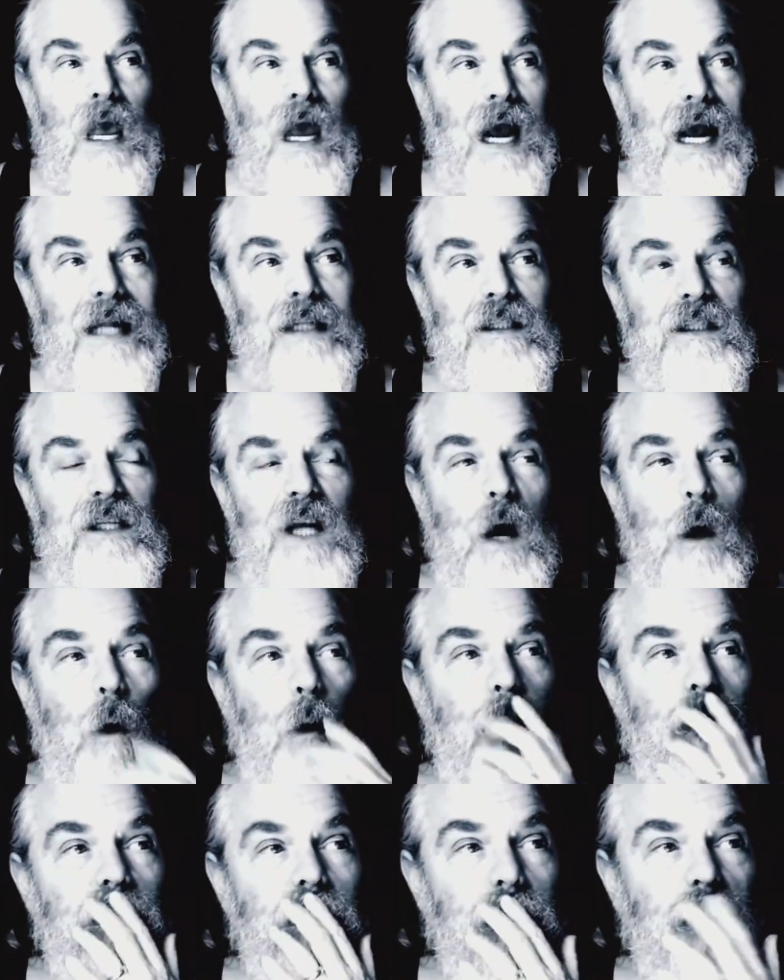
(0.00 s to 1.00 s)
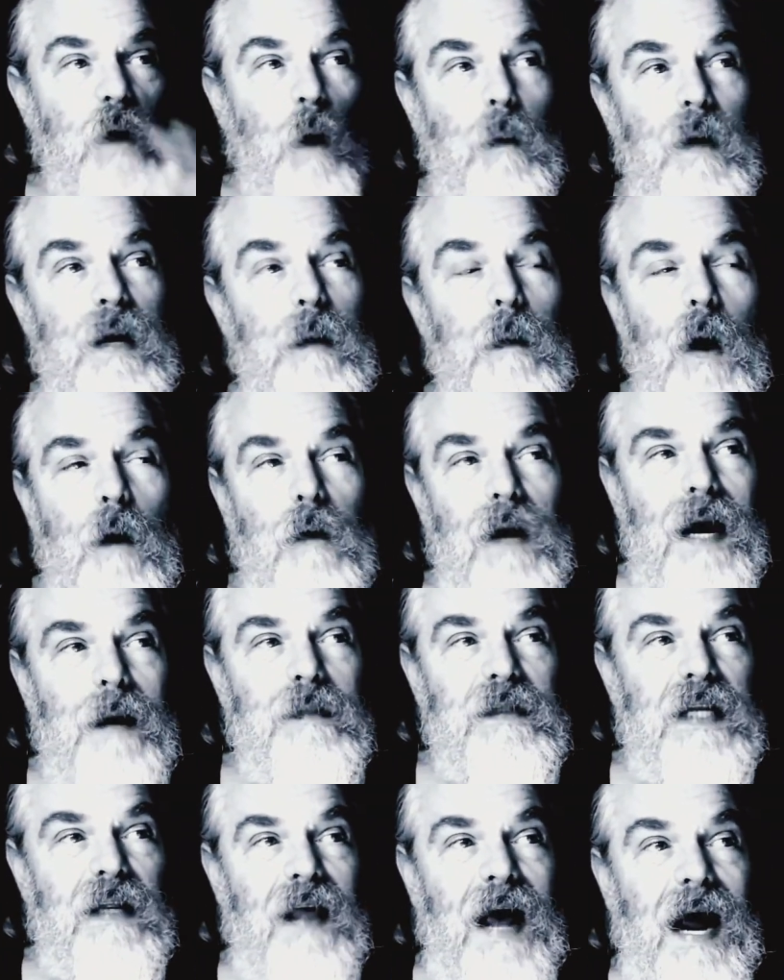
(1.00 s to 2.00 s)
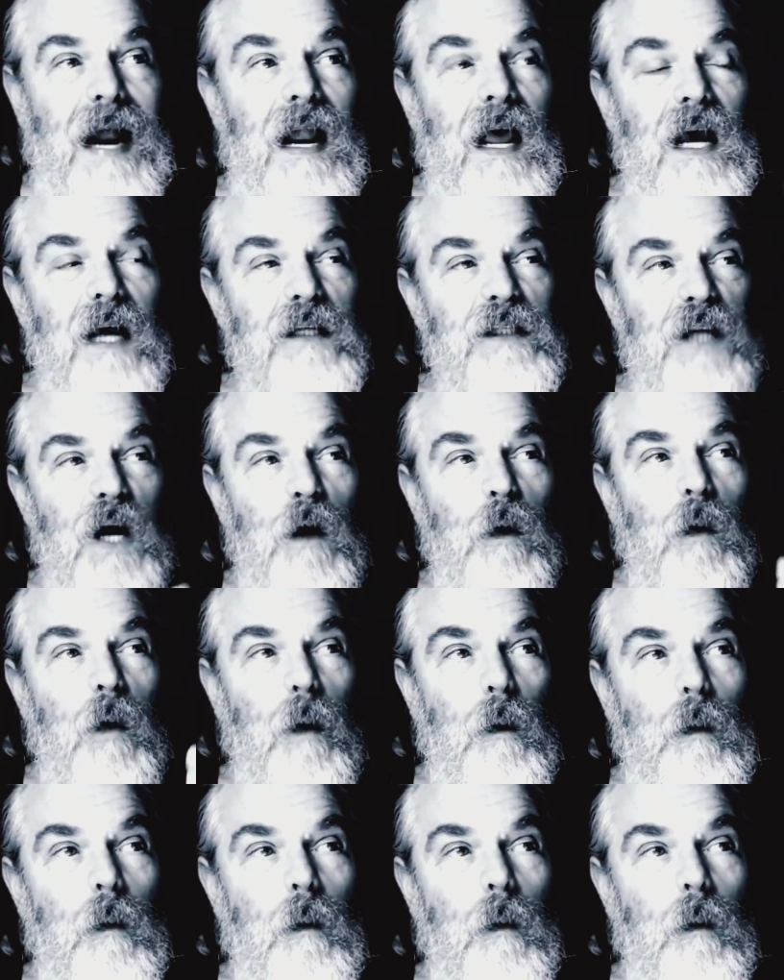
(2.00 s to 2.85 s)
And so we woke up to that. So